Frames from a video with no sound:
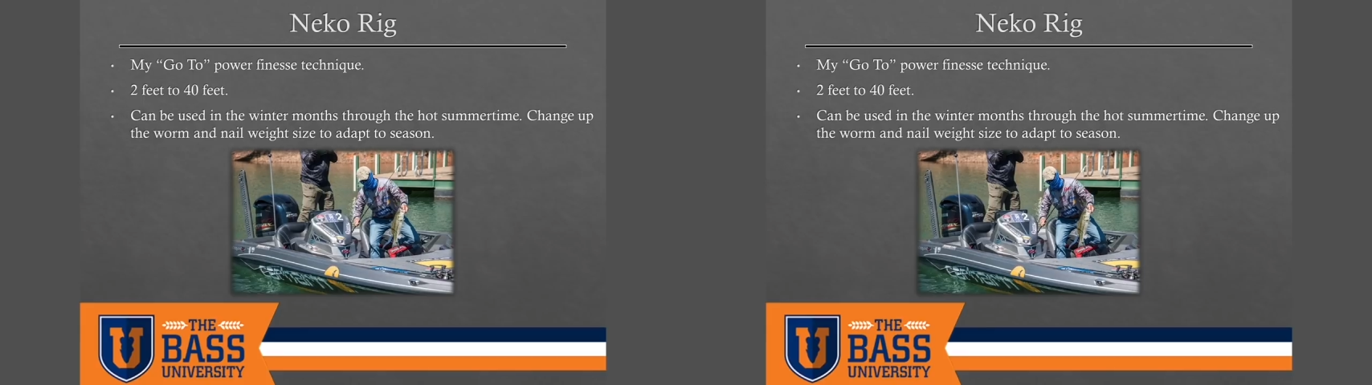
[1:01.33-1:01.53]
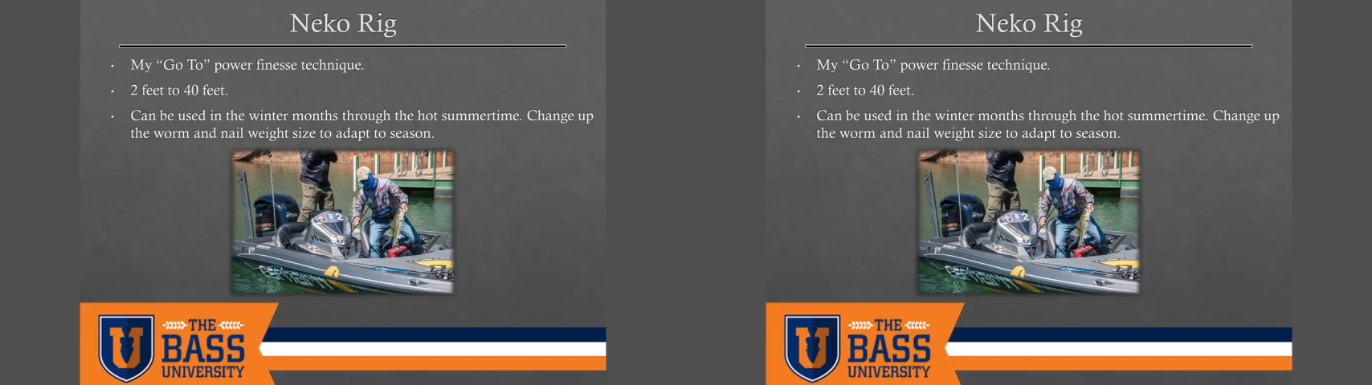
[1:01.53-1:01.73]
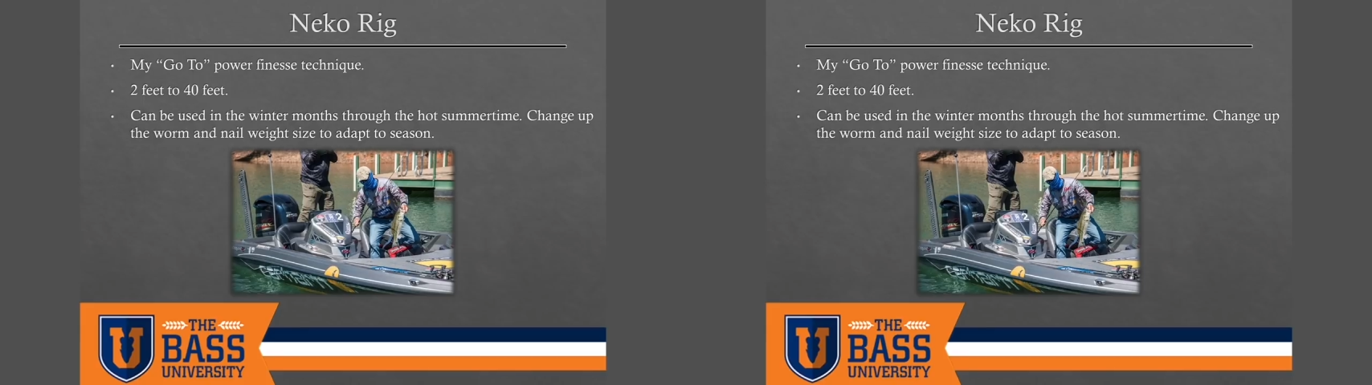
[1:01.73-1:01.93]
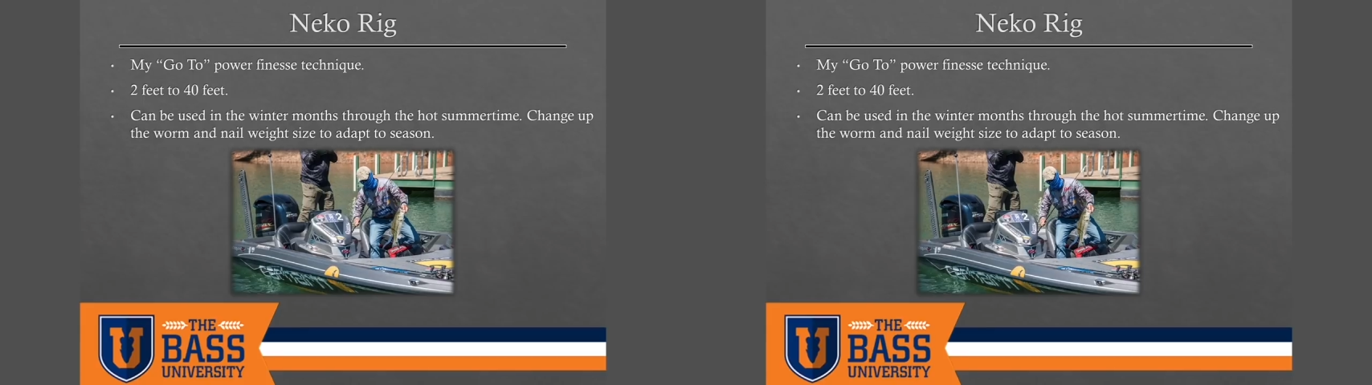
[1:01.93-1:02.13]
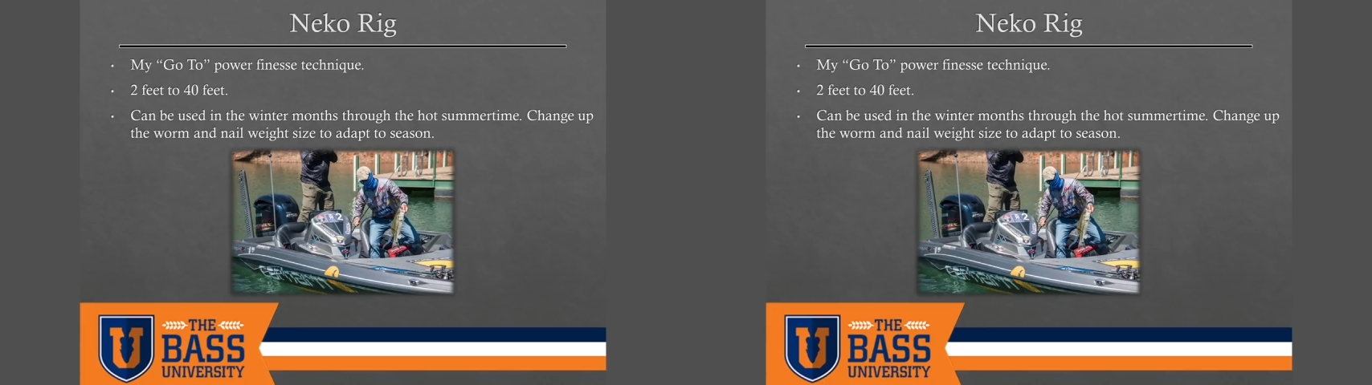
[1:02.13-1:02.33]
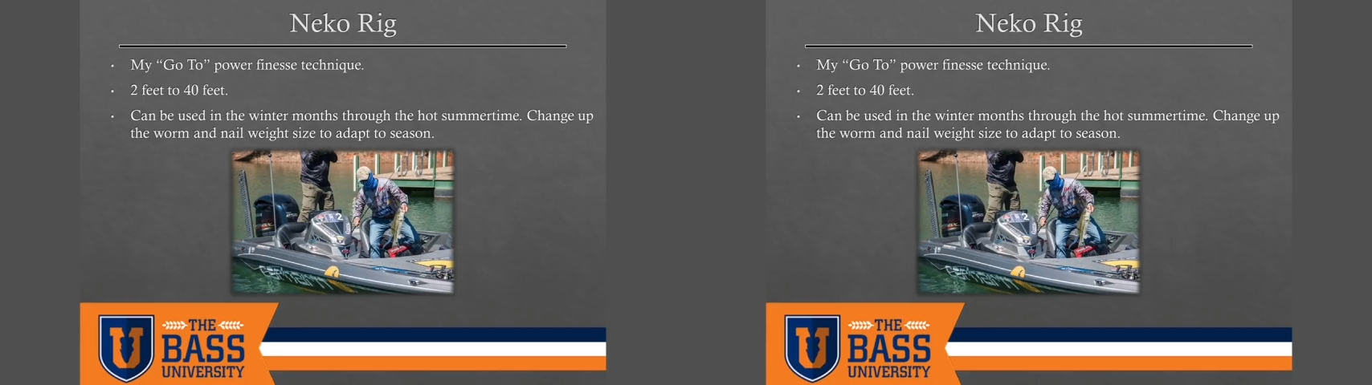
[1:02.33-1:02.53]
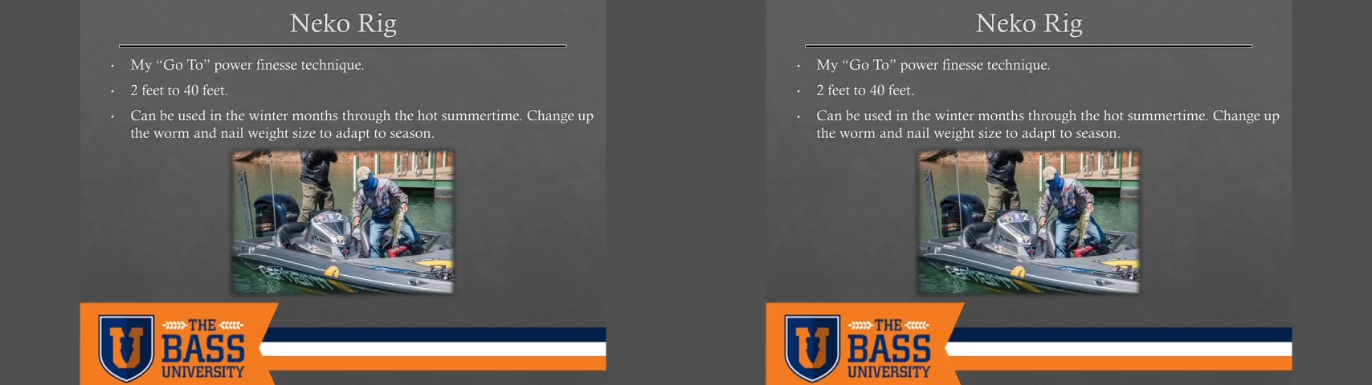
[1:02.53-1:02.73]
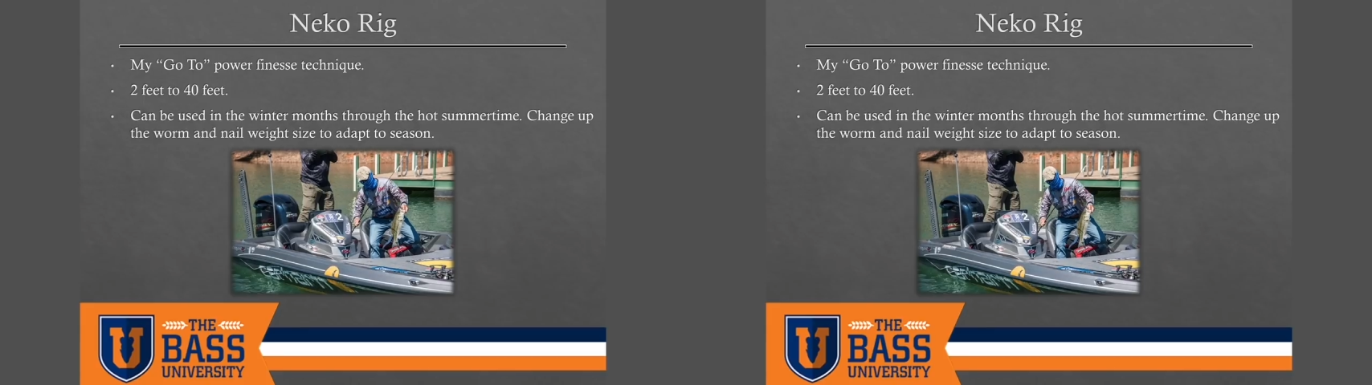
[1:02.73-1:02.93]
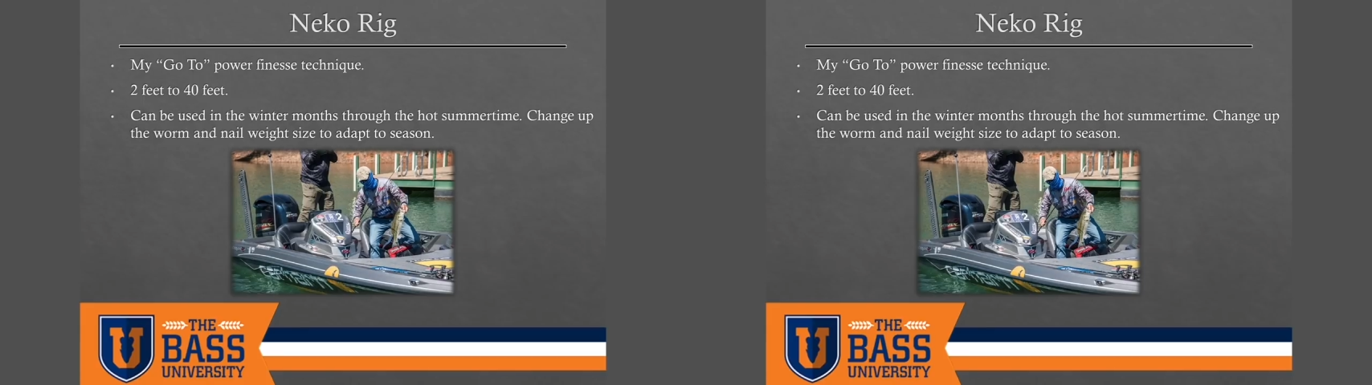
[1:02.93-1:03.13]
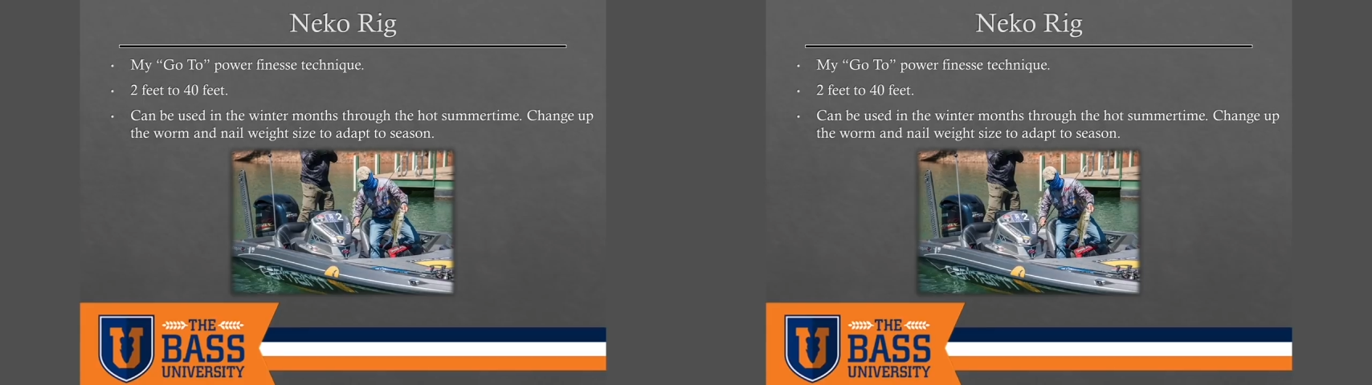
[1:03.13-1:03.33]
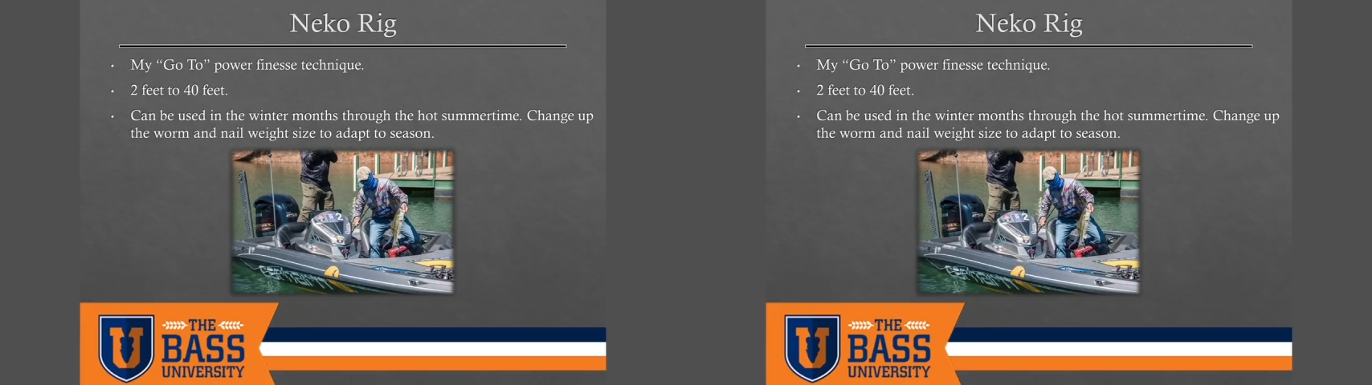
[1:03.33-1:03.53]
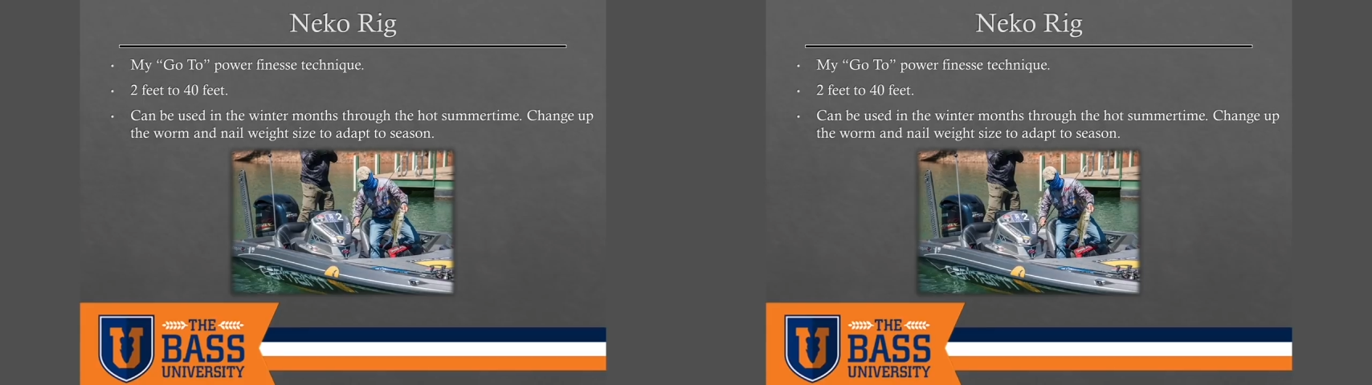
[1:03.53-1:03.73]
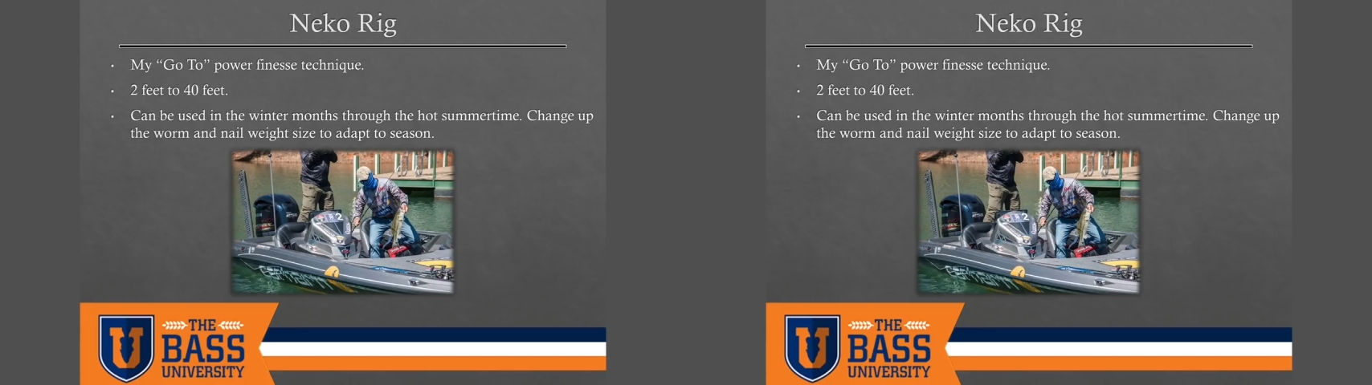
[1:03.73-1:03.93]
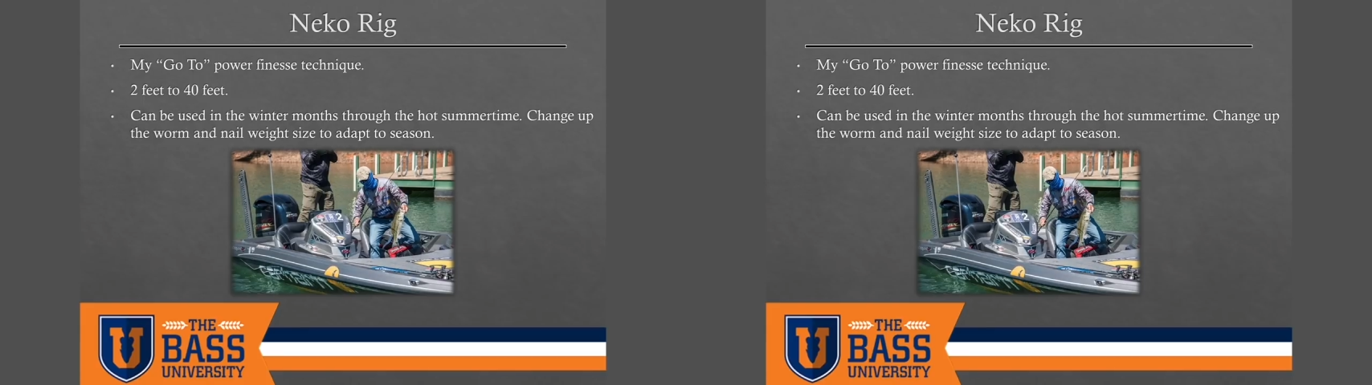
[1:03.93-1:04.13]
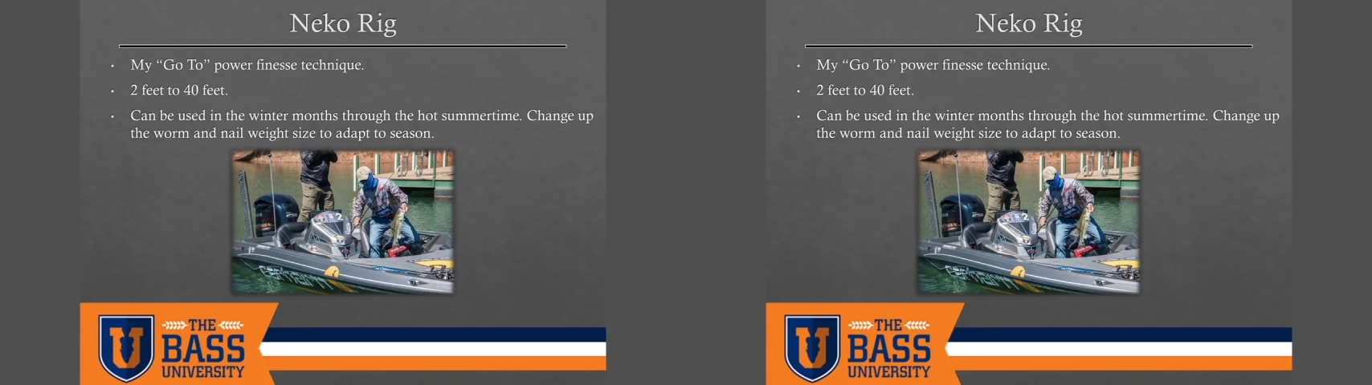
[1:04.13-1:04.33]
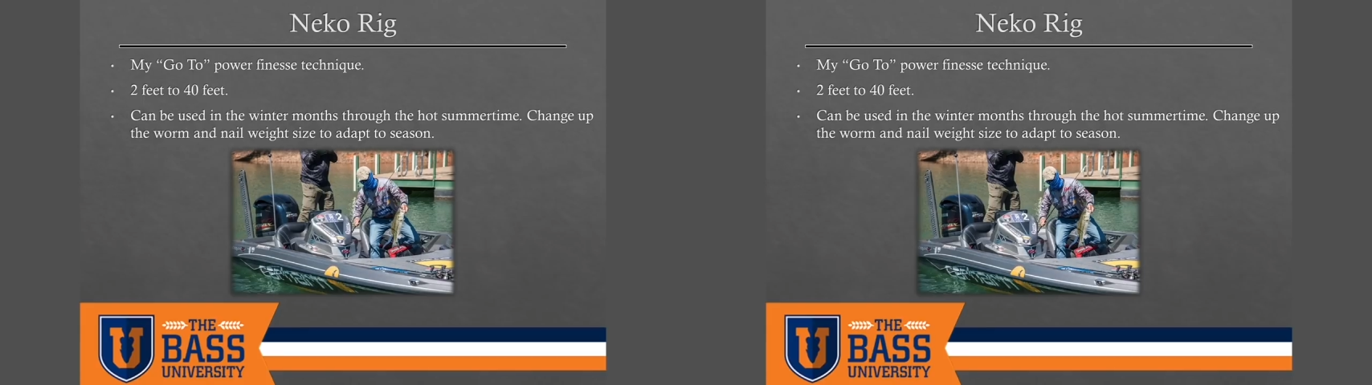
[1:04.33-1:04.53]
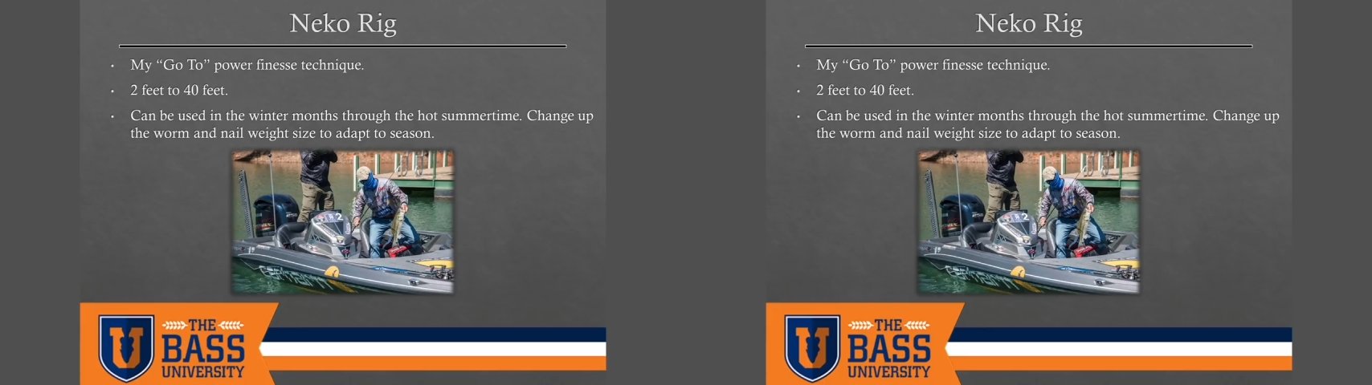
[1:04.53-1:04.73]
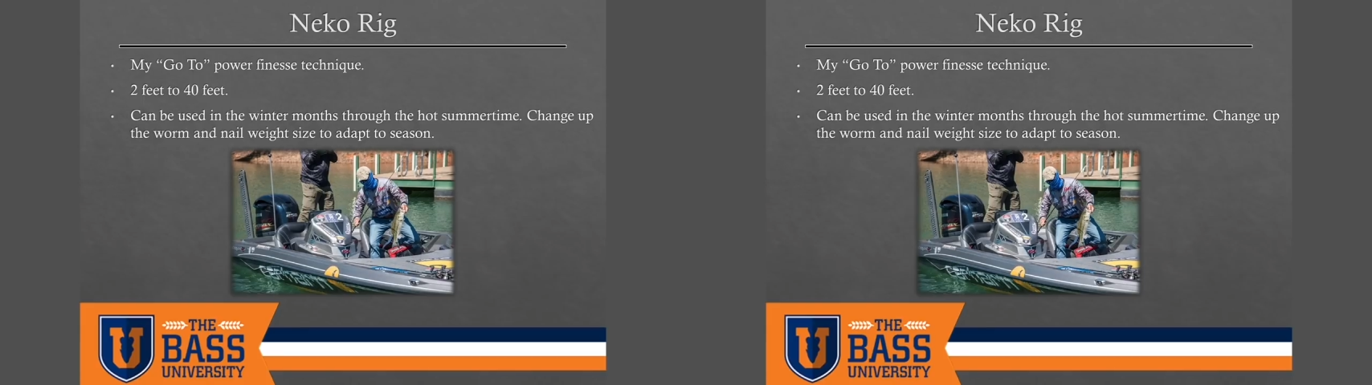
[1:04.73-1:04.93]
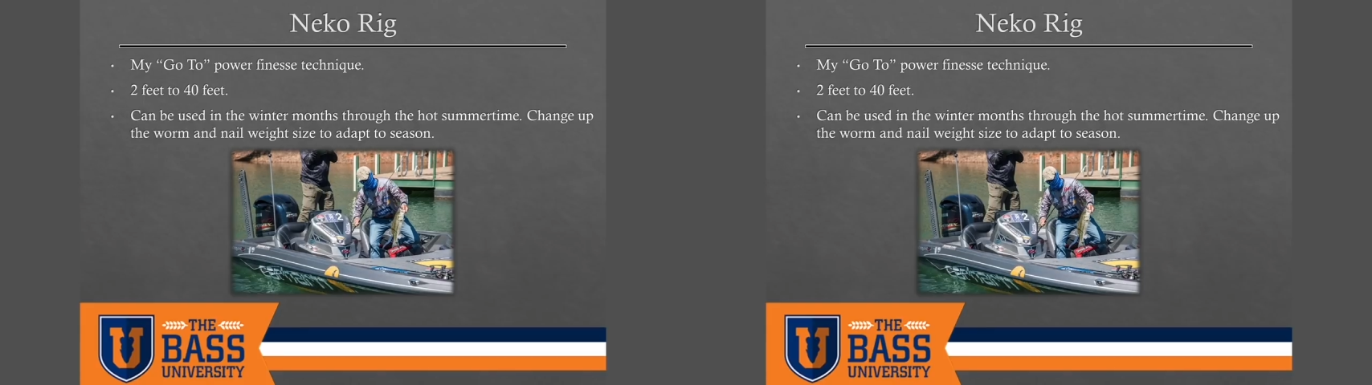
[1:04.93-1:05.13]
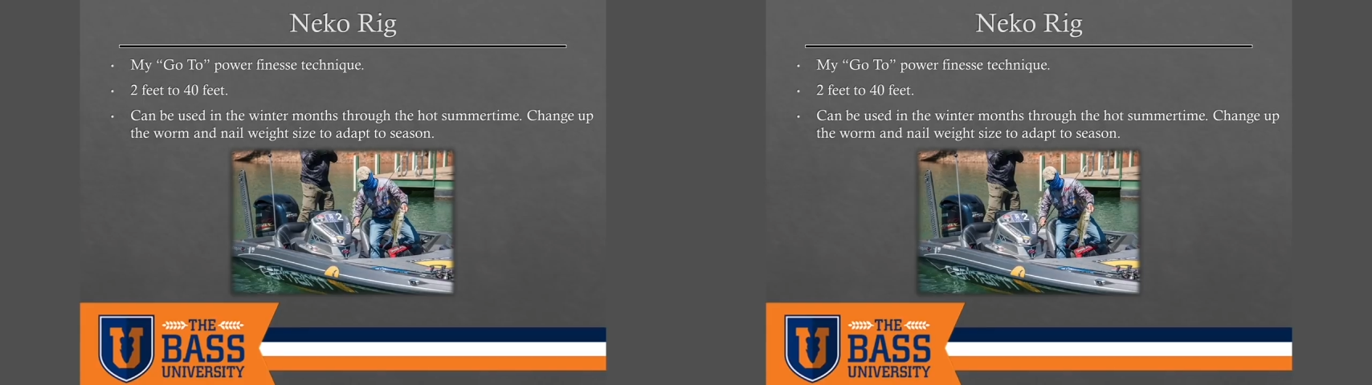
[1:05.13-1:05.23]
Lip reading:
(no speaker visible)